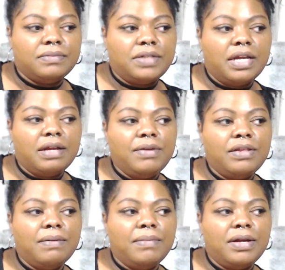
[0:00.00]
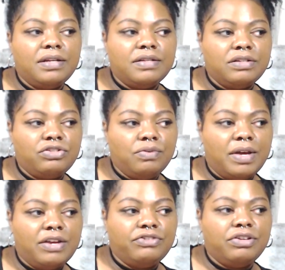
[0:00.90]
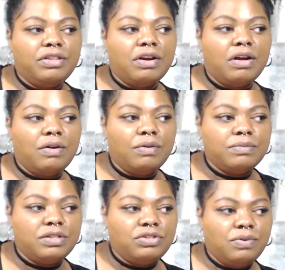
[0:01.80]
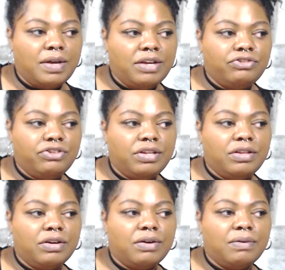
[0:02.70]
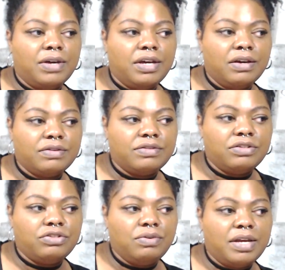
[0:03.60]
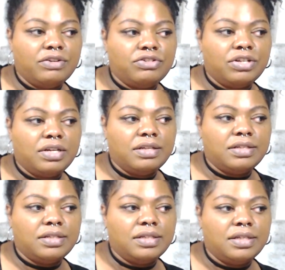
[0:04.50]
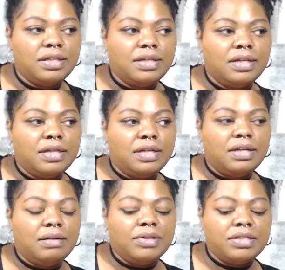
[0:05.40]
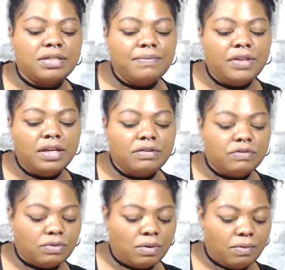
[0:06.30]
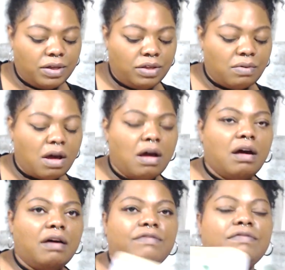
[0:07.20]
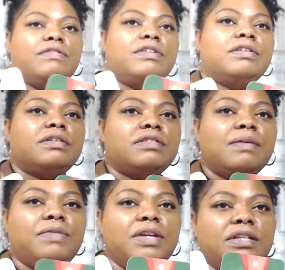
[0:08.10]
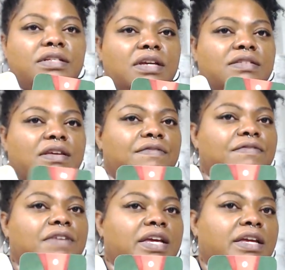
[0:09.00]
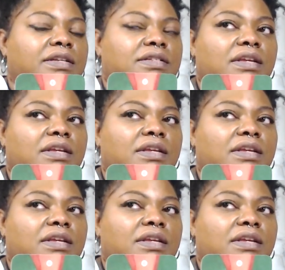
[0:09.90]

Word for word: It could be their money situation, their home situation, their career situation. But something is throwing you off. Something doesn't fit,